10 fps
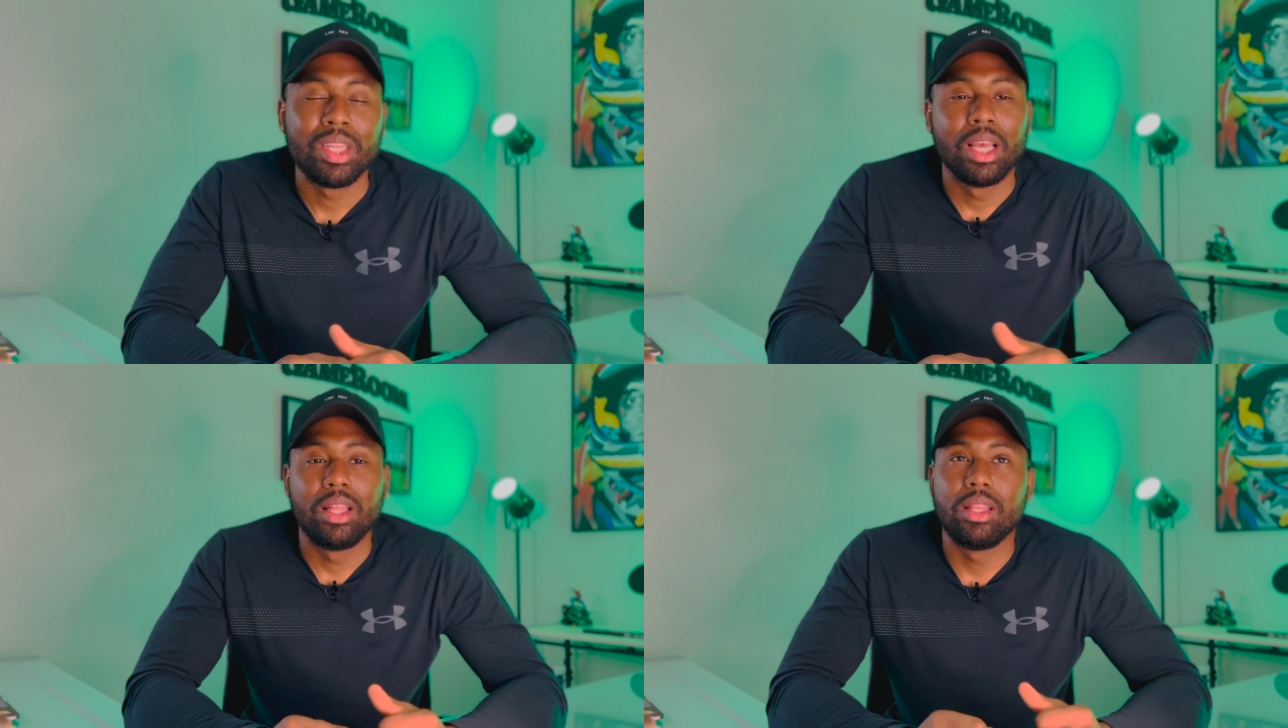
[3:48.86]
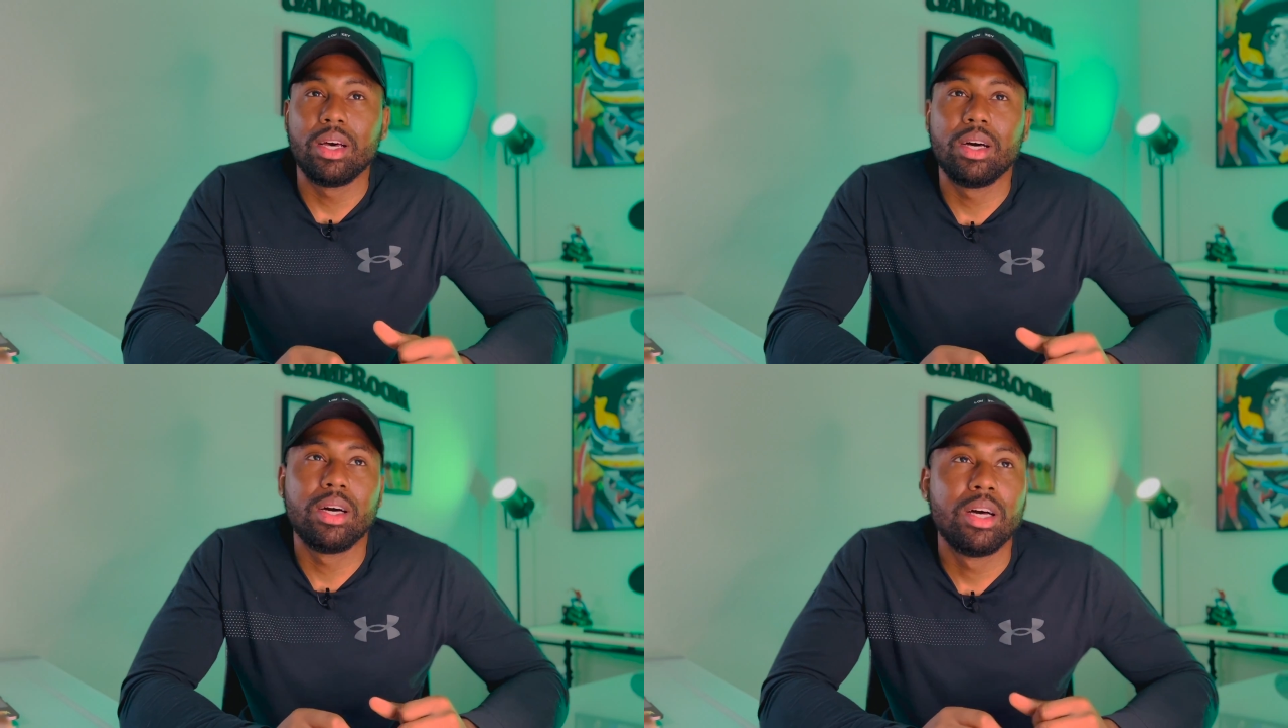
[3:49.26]

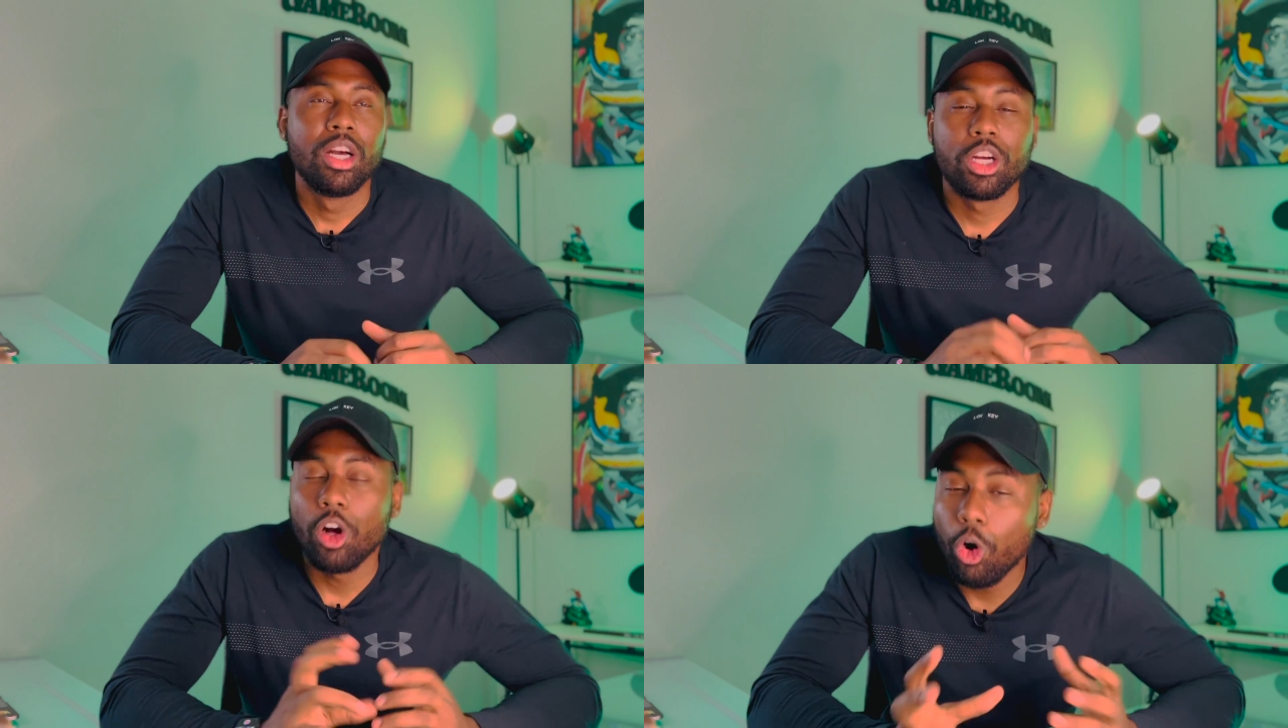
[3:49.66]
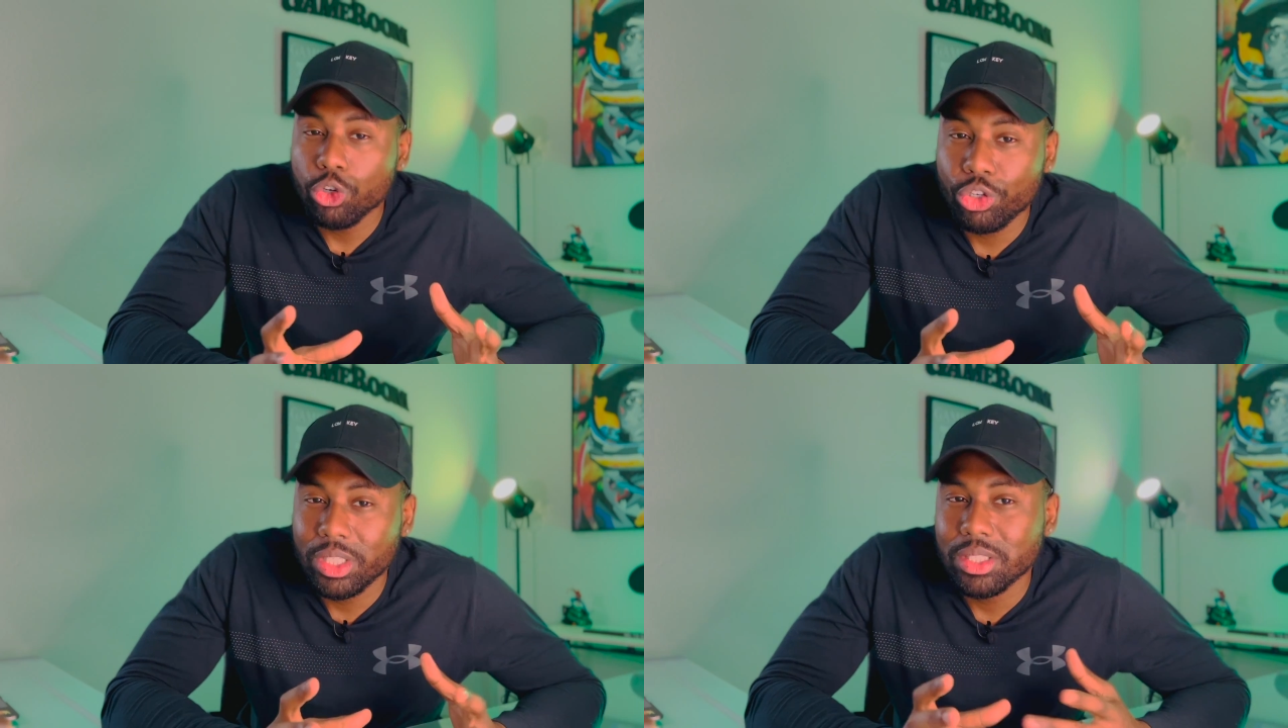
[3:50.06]
The
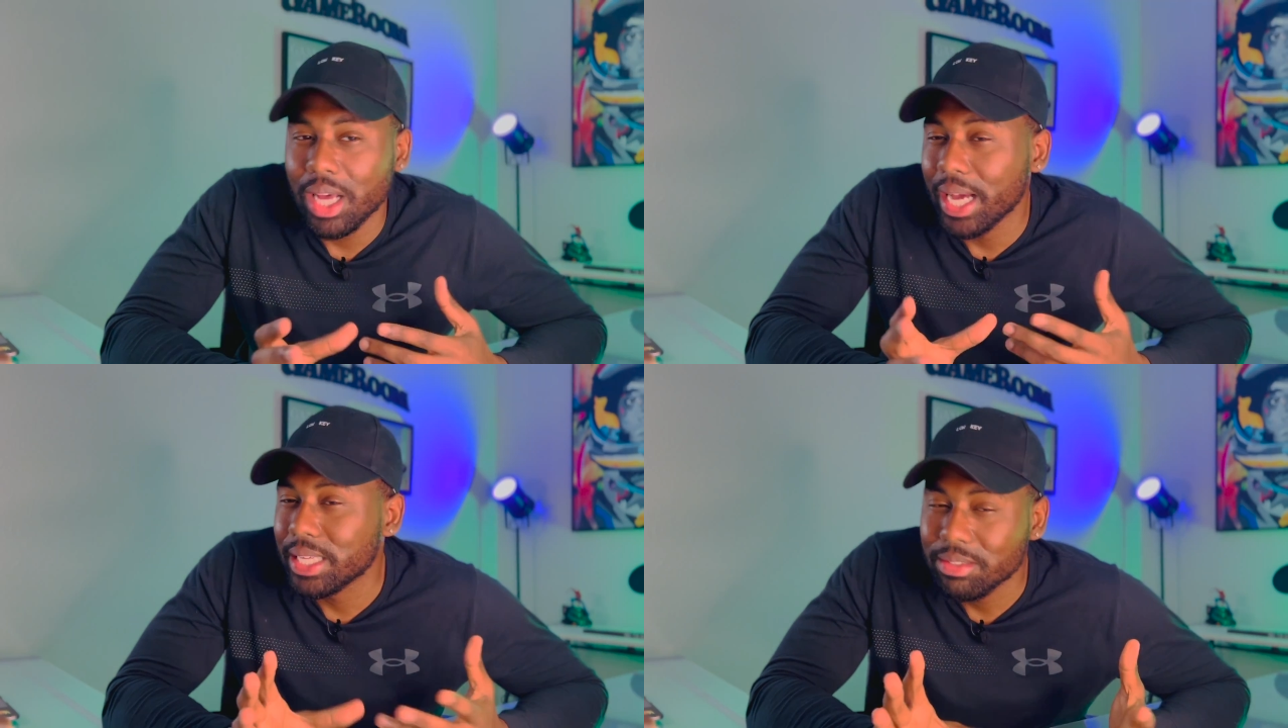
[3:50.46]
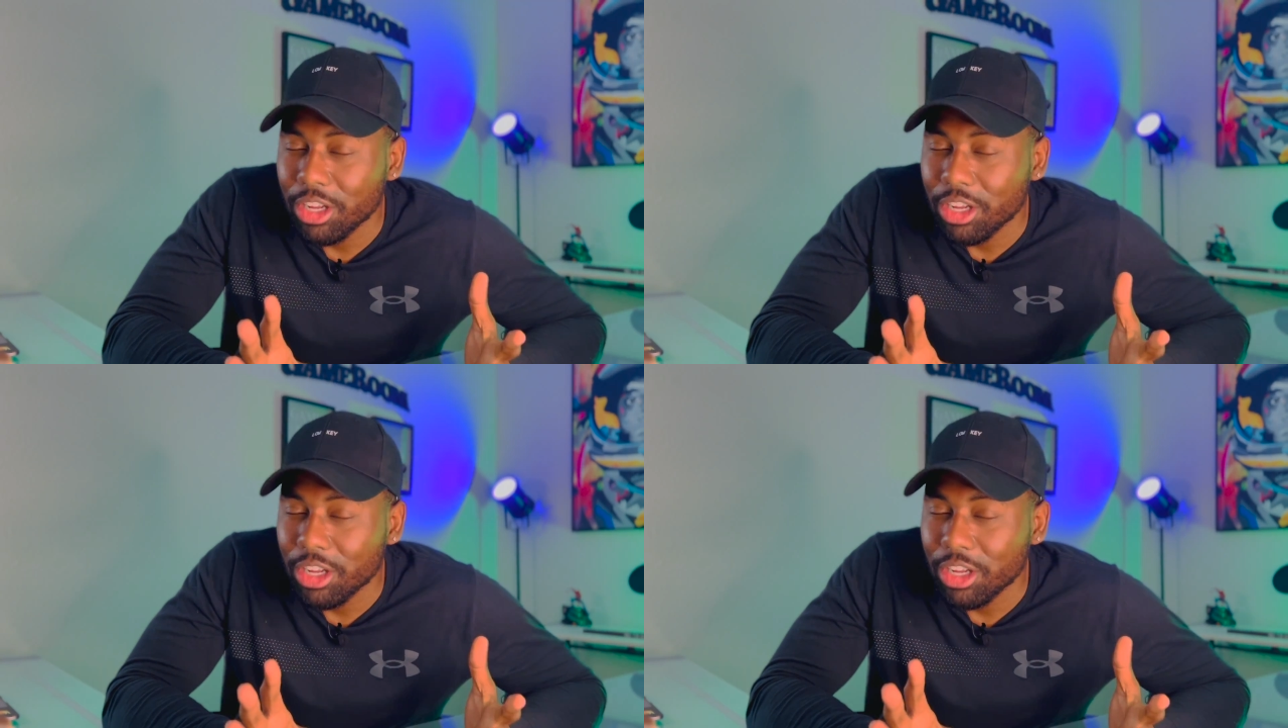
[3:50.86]
cauldrons, I can